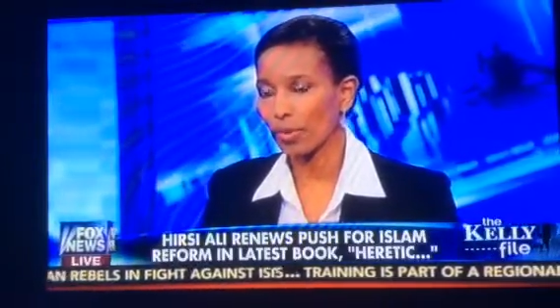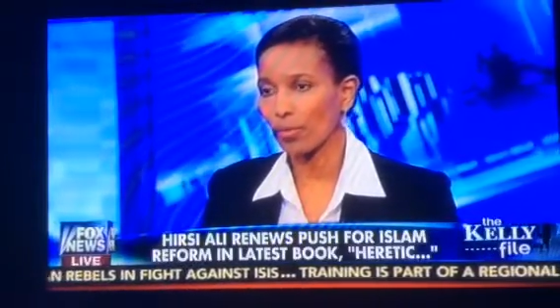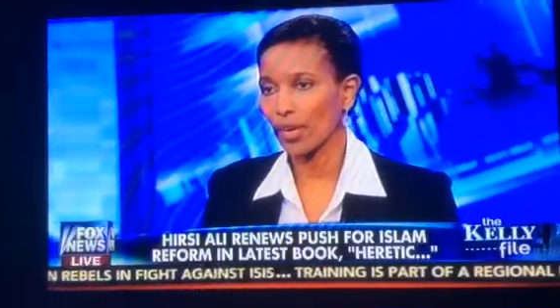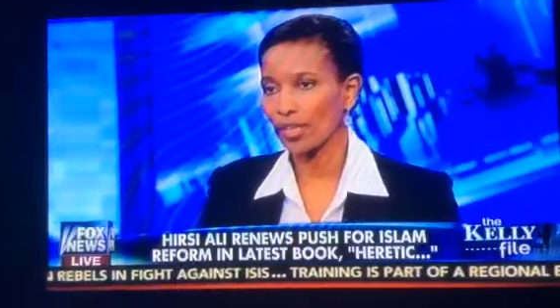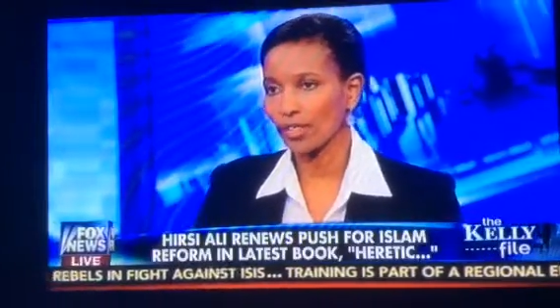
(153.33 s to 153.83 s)
And
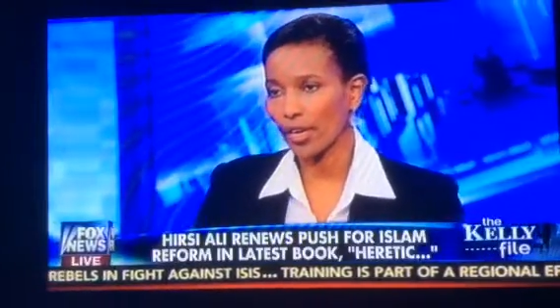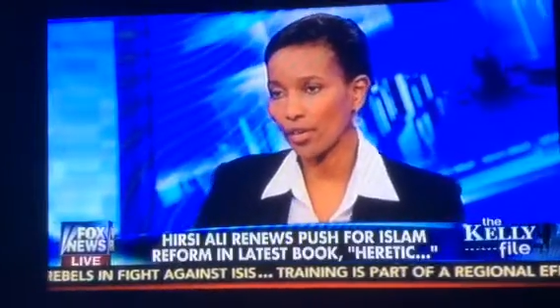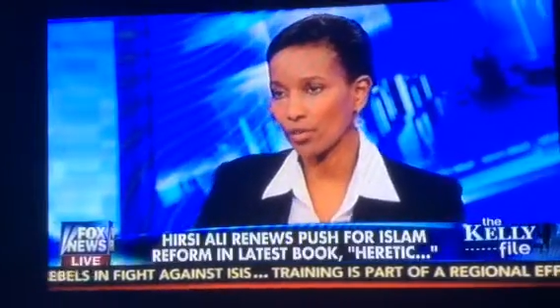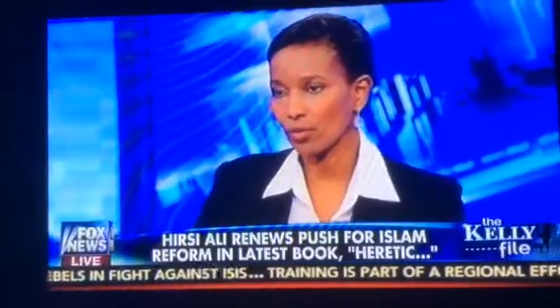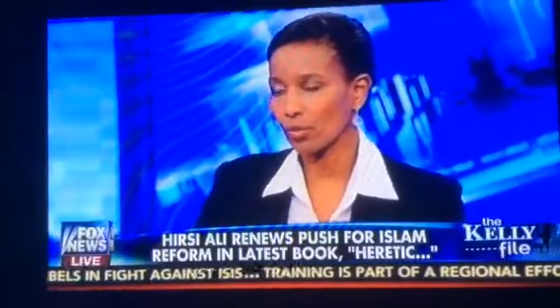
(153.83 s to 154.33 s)
what I try
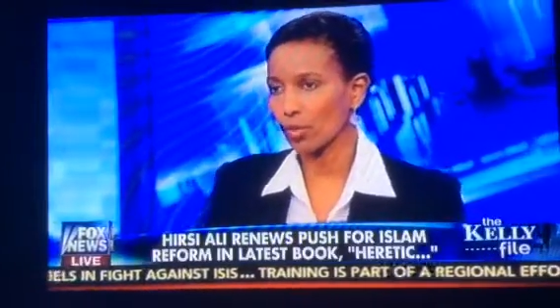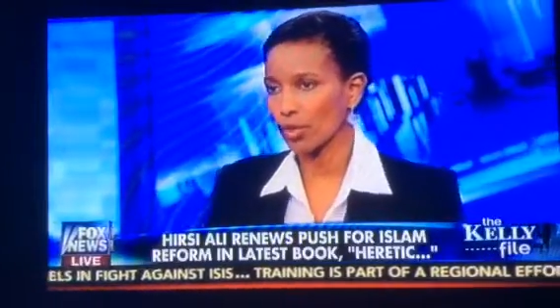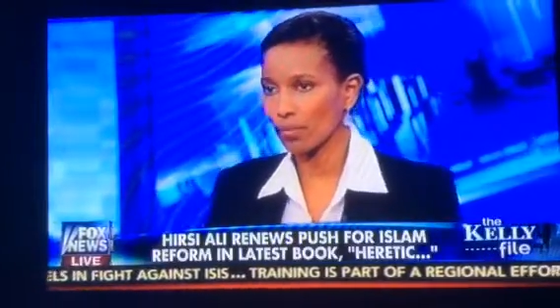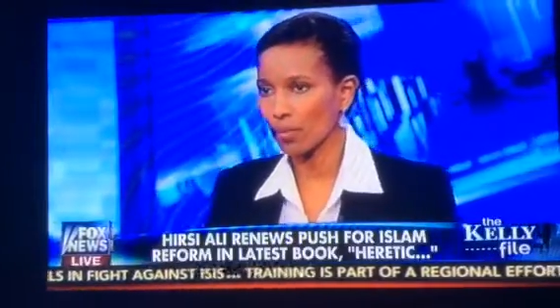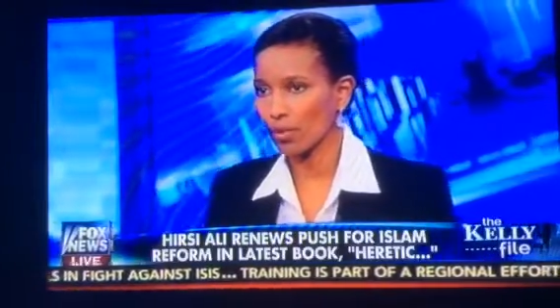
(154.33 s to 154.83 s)
to do in
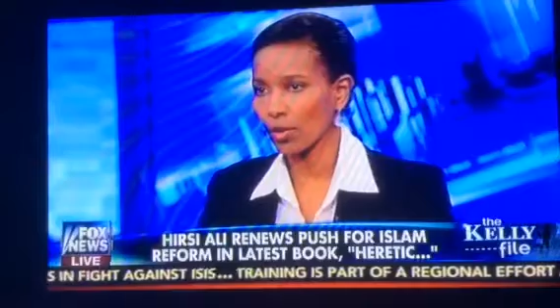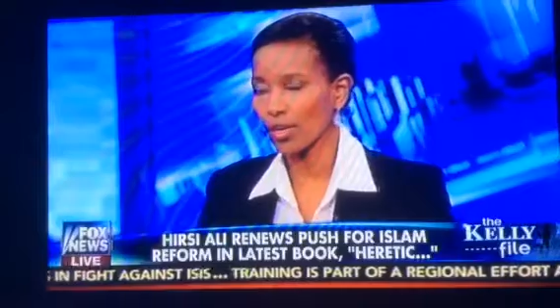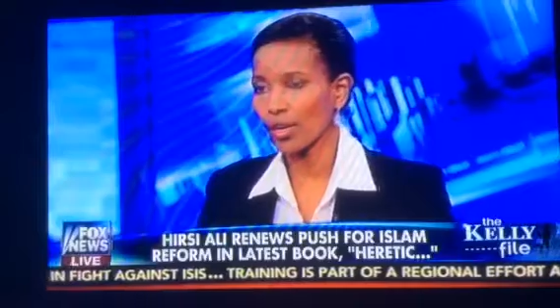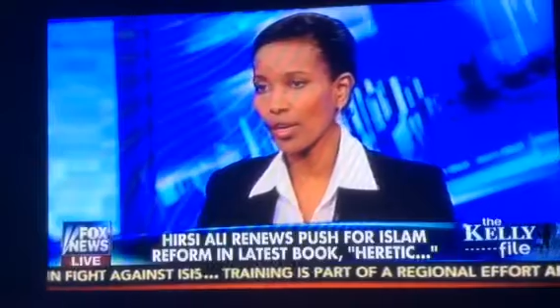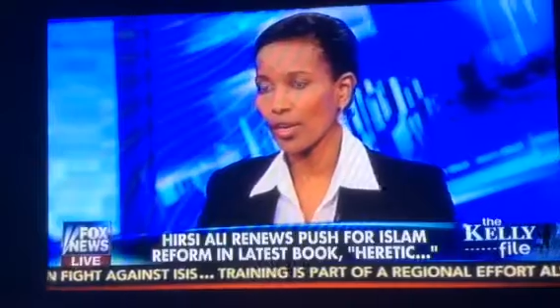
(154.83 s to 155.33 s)
the book
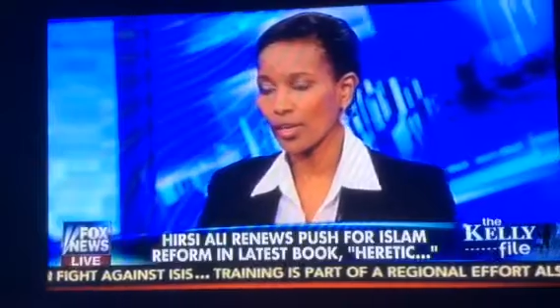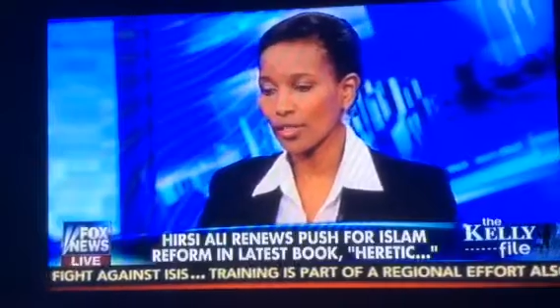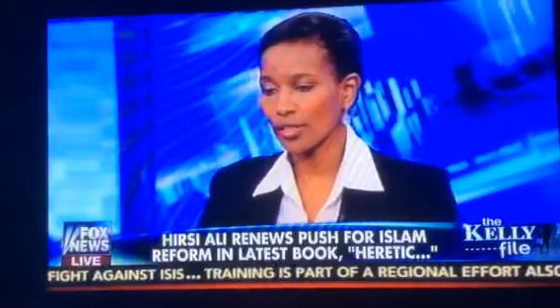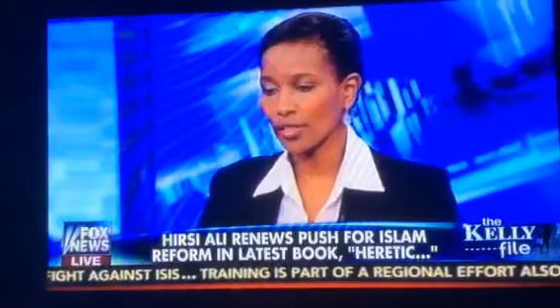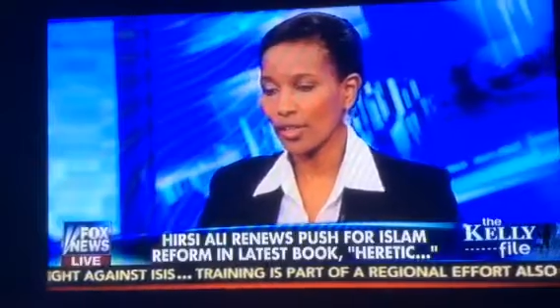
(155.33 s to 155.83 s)

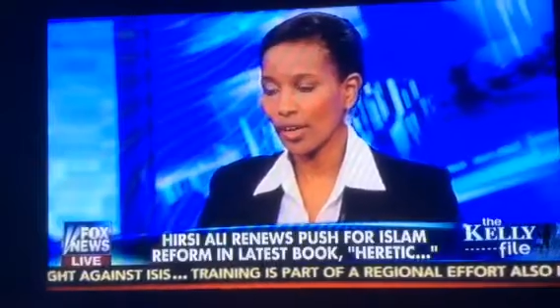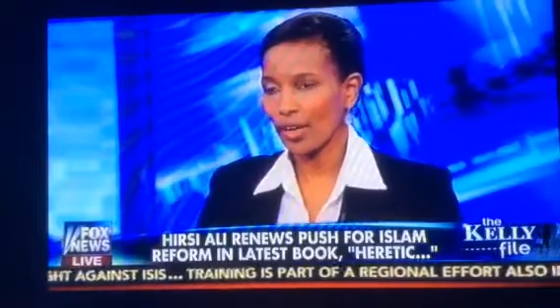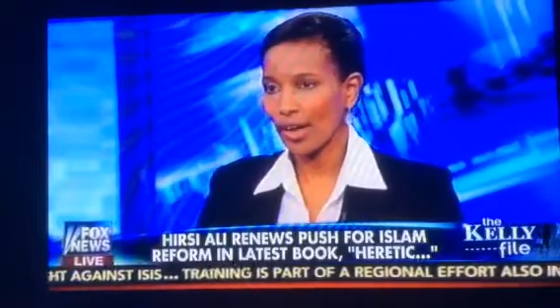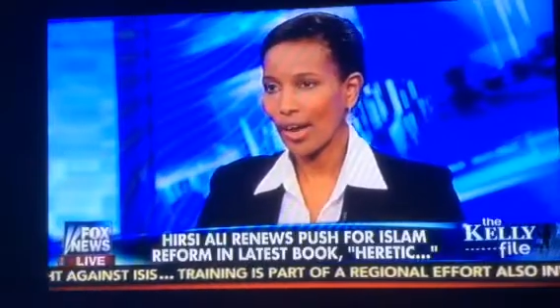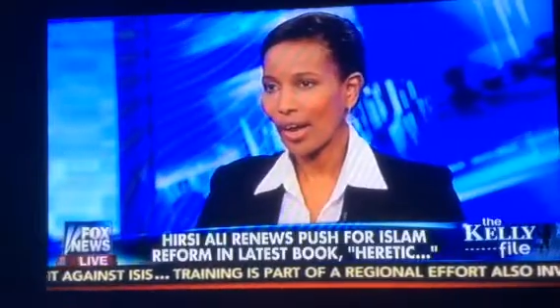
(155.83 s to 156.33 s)
is,
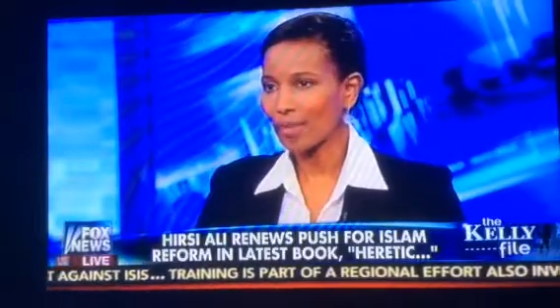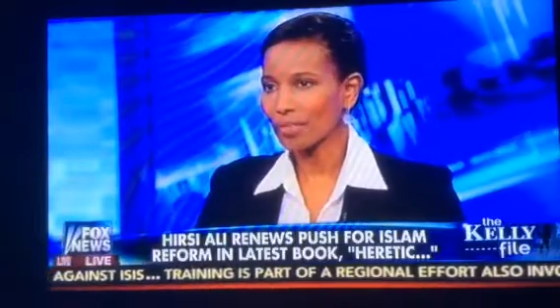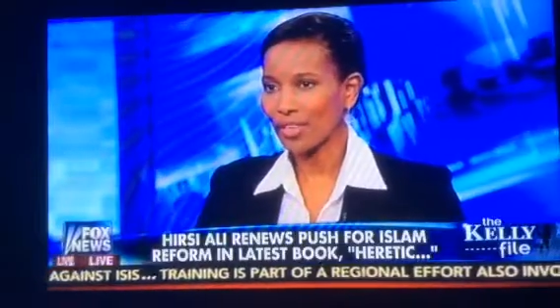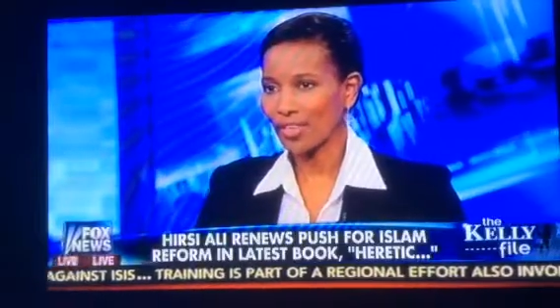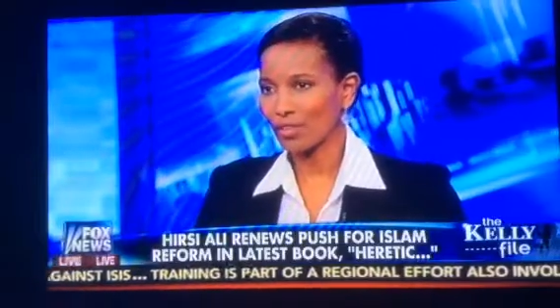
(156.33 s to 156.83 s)
I'm
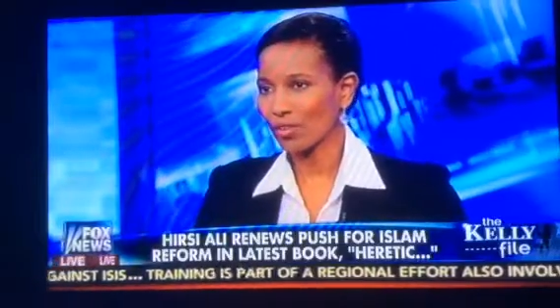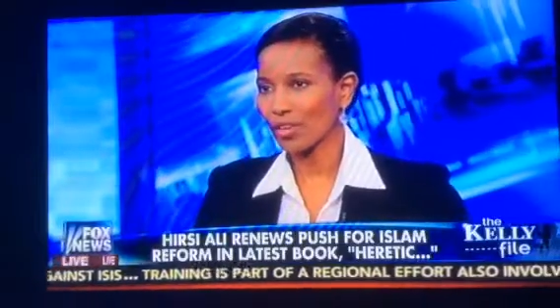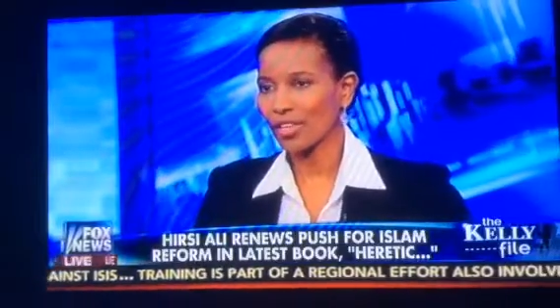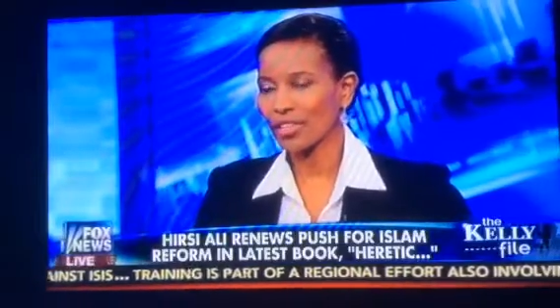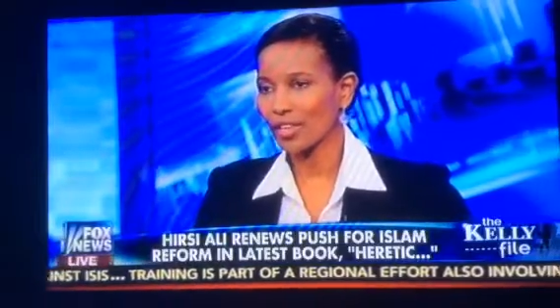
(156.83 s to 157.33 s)
saying,
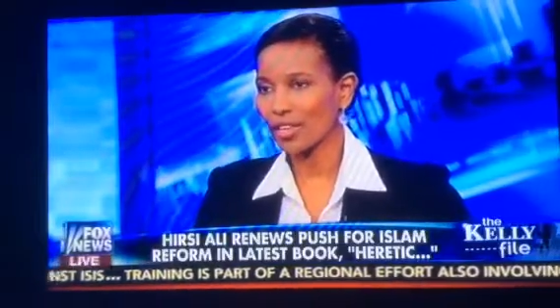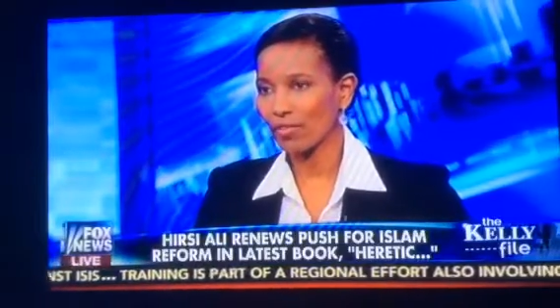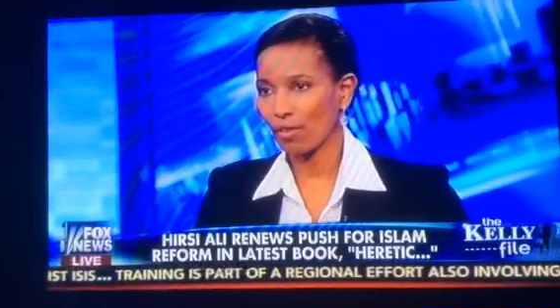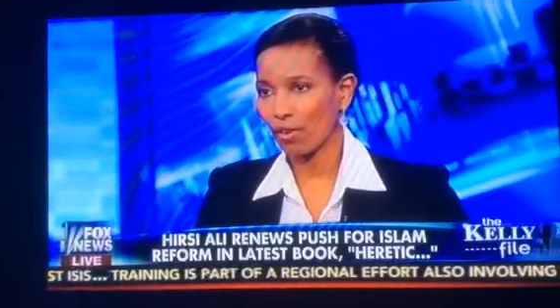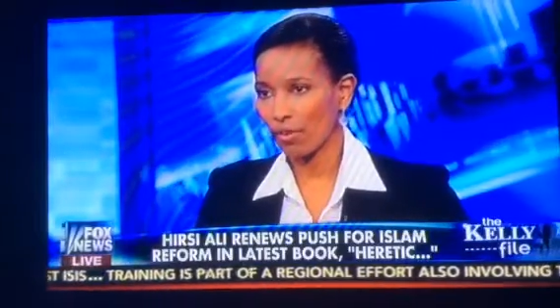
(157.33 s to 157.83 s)
let's leave
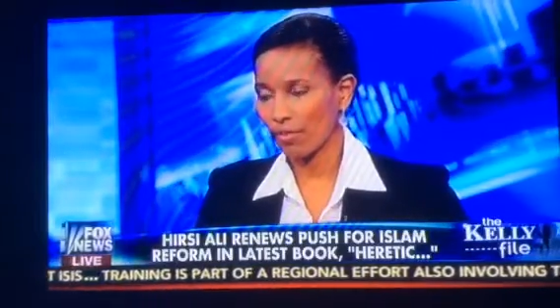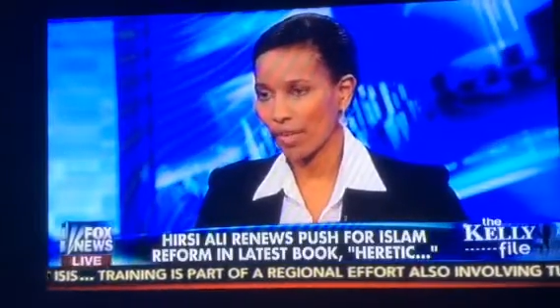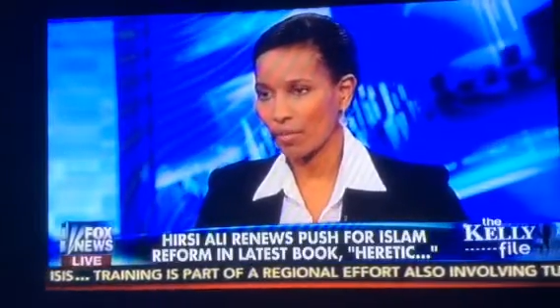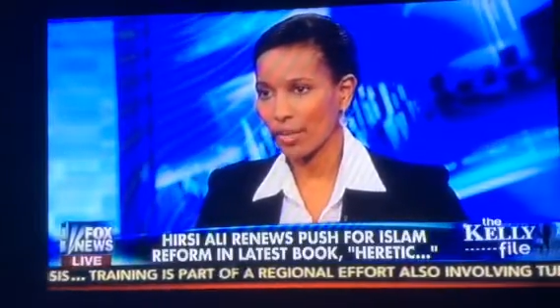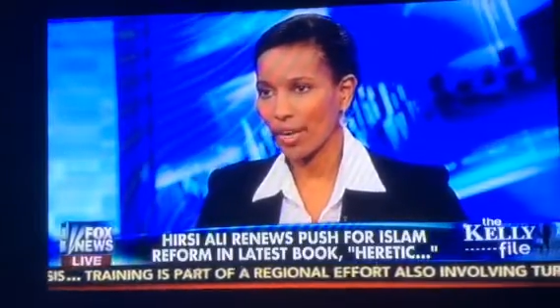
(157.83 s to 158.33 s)
all of
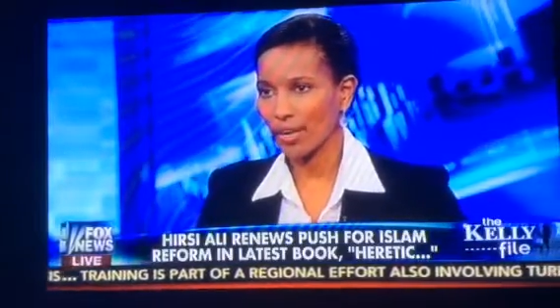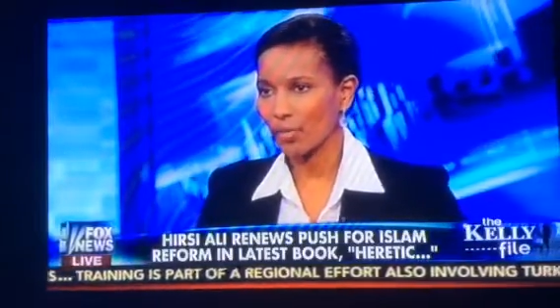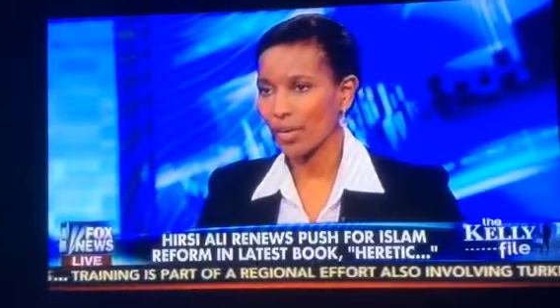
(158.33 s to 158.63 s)
that behind.